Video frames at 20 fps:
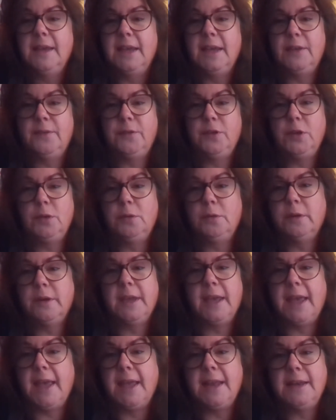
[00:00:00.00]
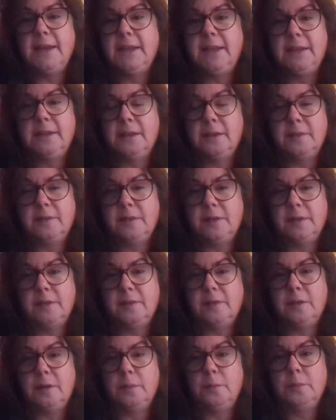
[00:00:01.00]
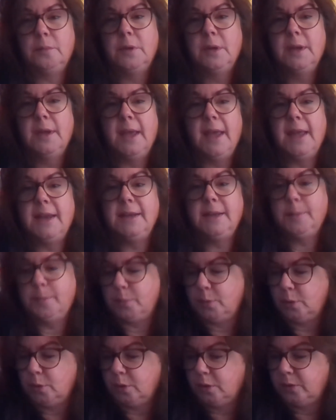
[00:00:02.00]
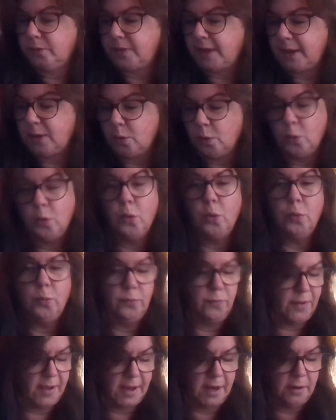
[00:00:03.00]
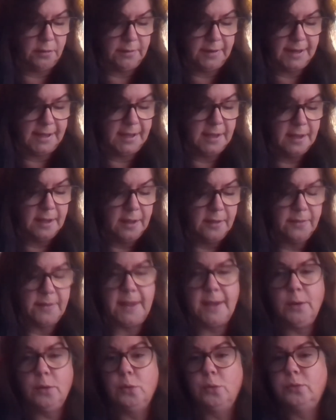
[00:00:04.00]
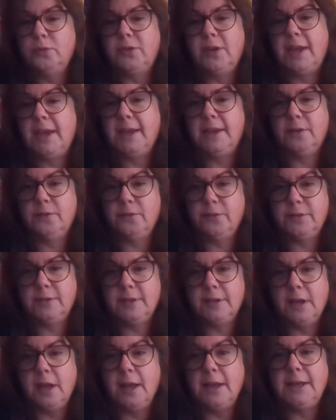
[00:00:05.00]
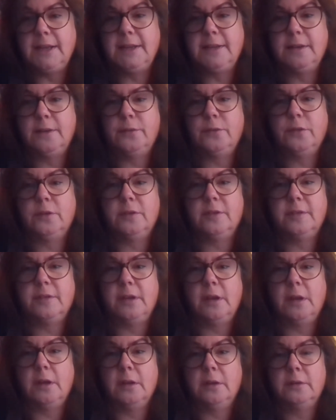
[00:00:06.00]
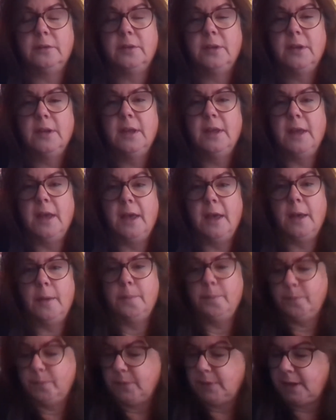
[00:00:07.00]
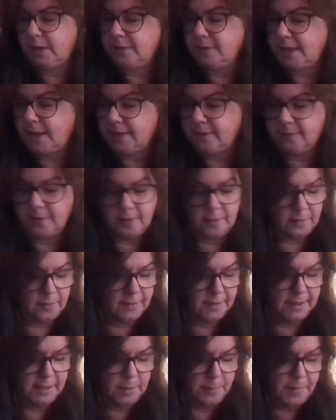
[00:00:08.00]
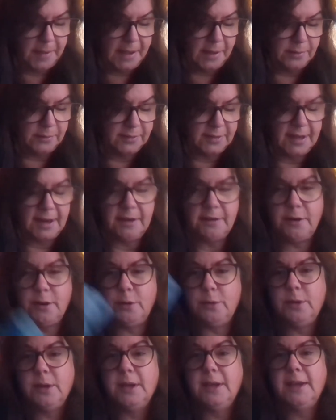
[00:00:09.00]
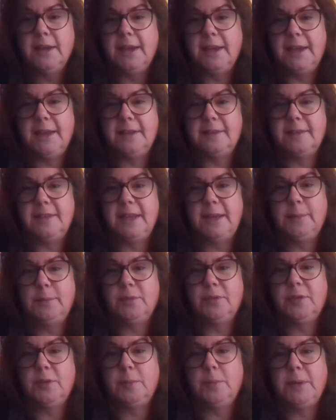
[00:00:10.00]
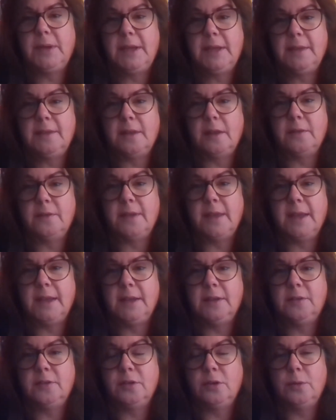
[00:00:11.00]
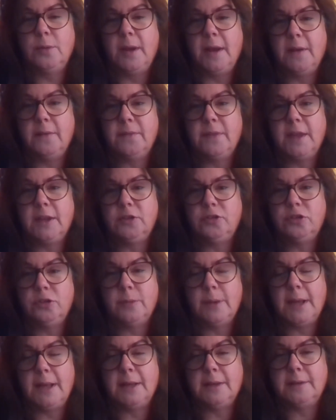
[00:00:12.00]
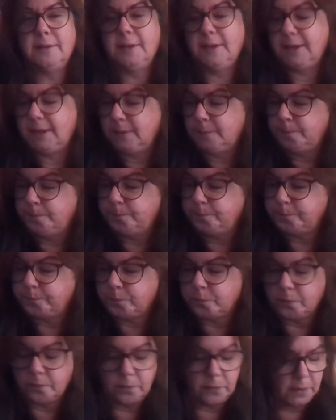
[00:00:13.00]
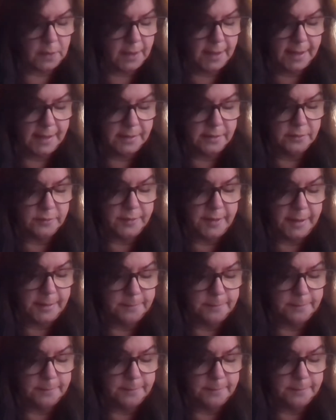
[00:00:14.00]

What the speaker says: if you look at any system, any book, they all vary. They all take a slightly different slant. And that's the thing about tarot. It seems to be that they do have that duality, and